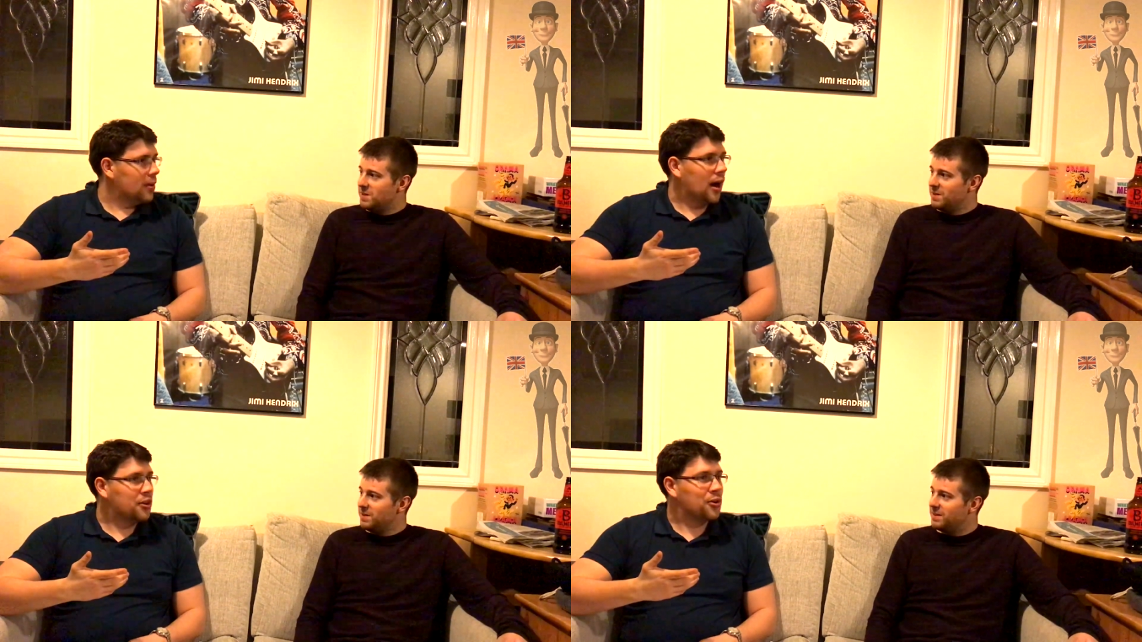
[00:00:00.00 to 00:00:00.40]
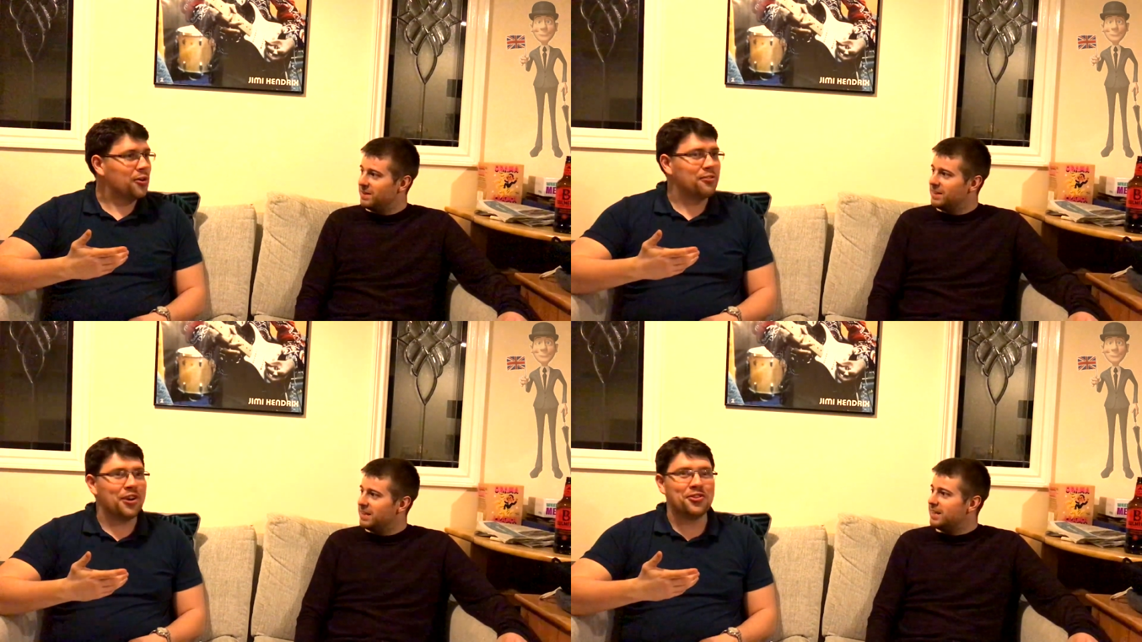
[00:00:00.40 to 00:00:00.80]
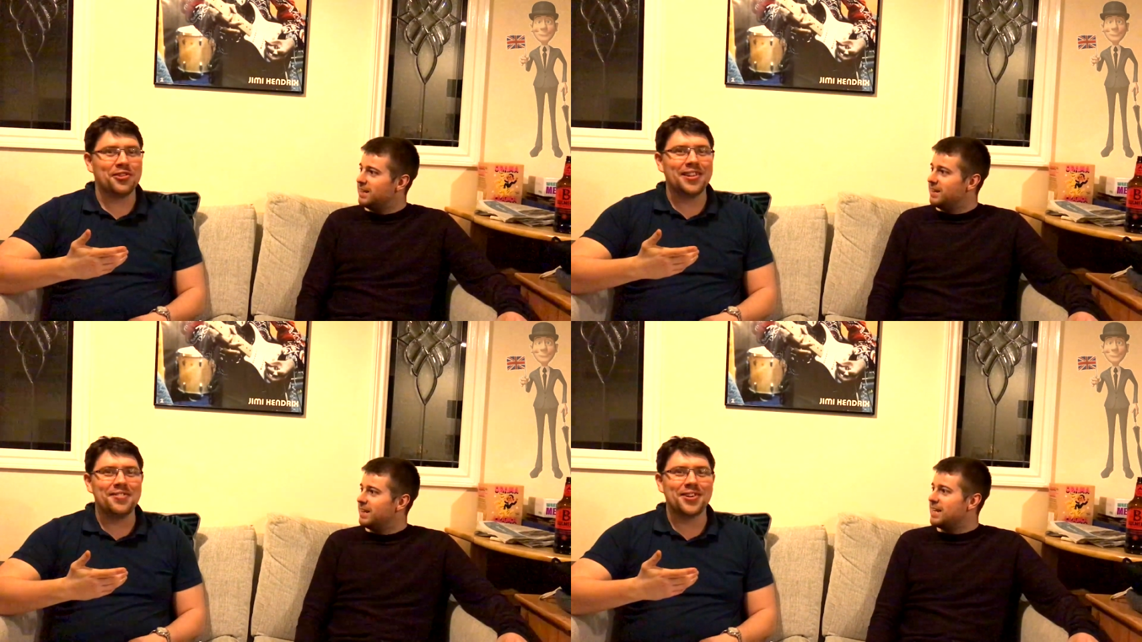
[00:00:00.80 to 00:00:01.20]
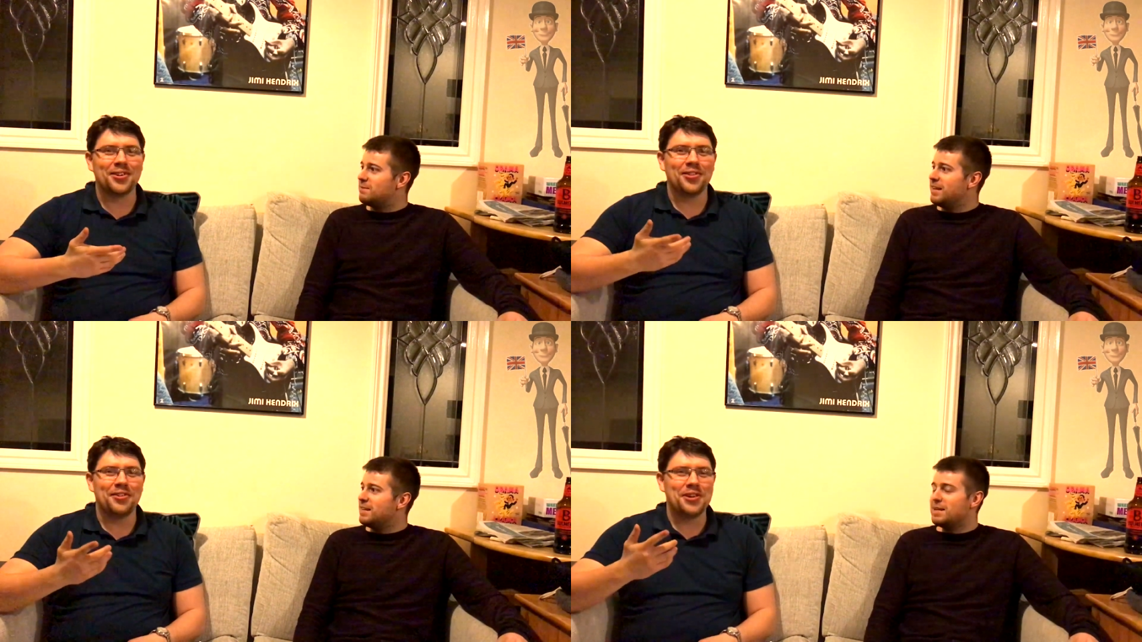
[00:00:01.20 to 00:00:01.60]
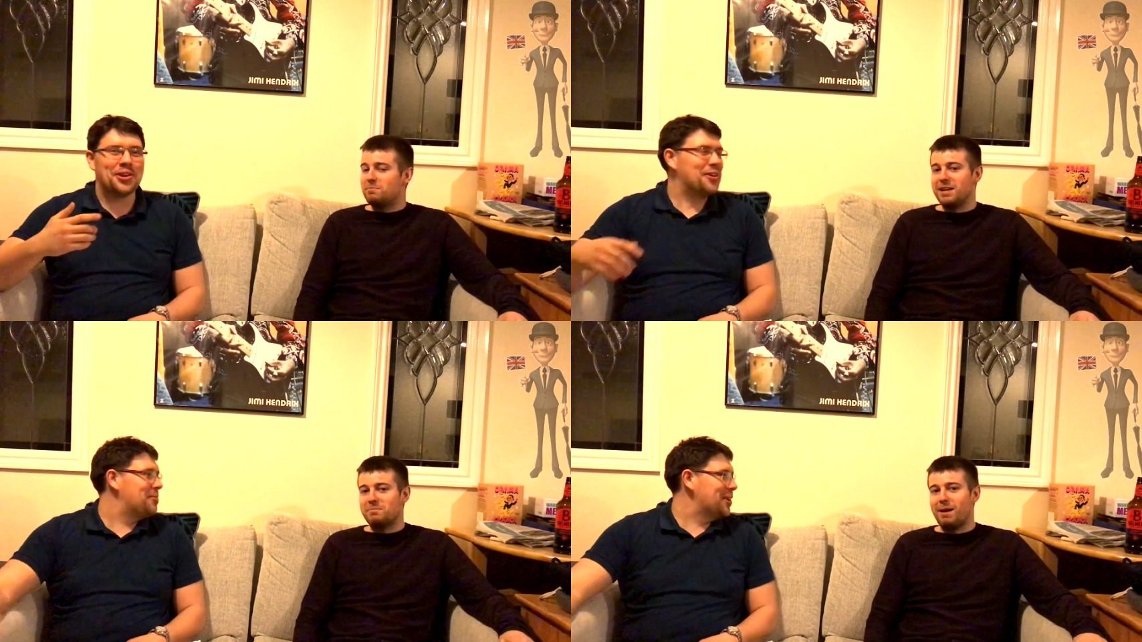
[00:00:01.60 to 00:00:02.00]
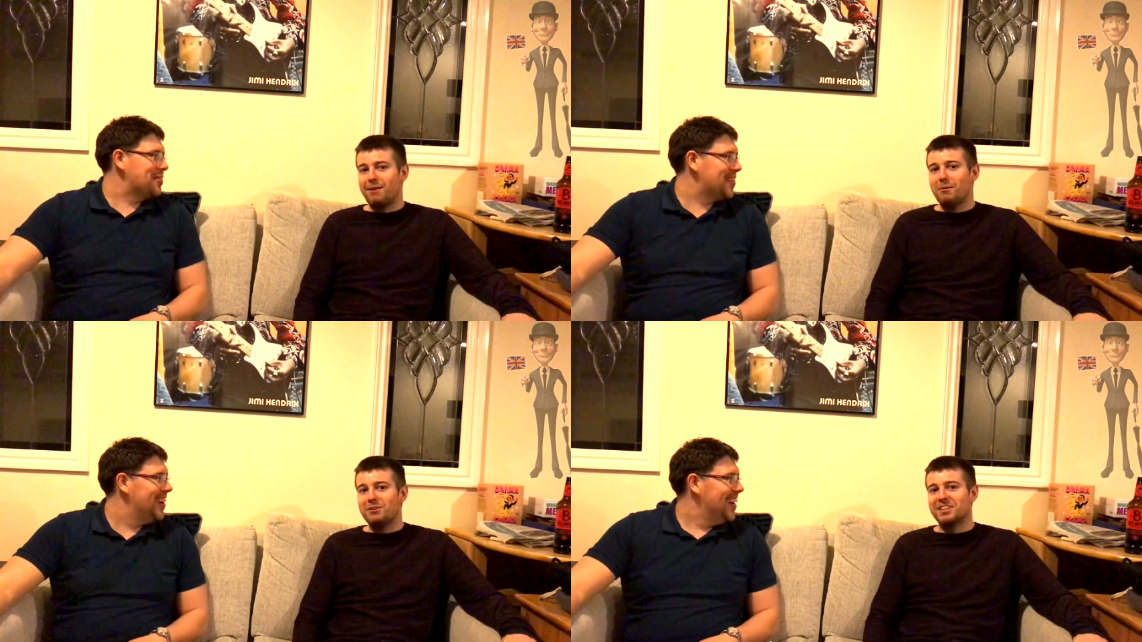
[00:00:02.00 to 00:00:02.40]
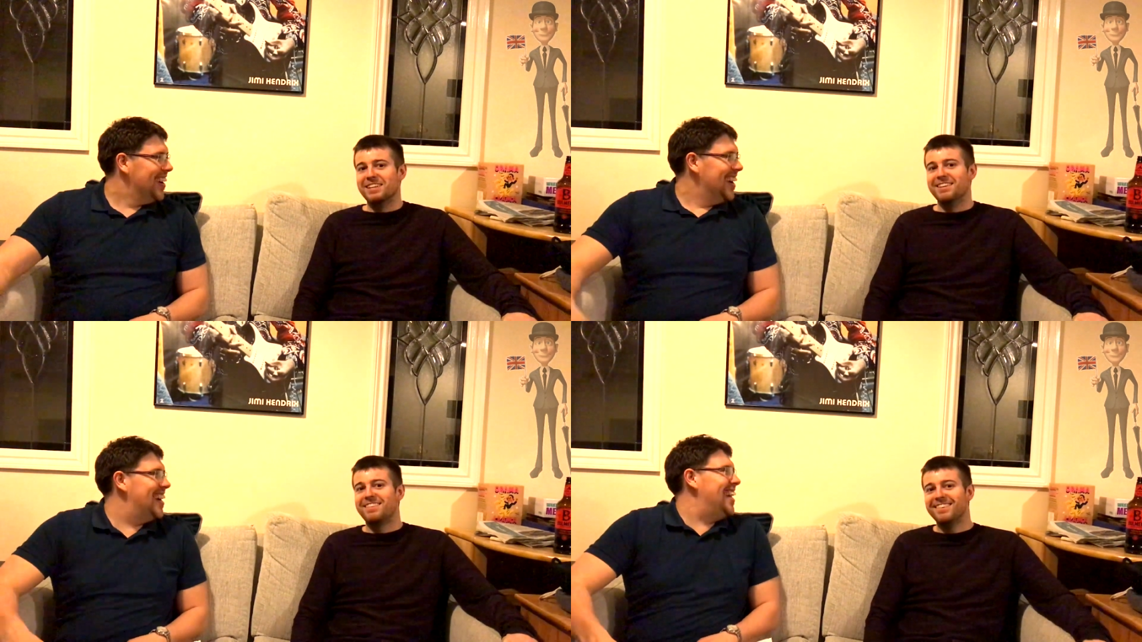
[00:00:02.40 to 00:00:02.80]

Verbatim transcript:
Speaker 1: I don't know if I should leave it is, on the is, video. Is Barry watching this?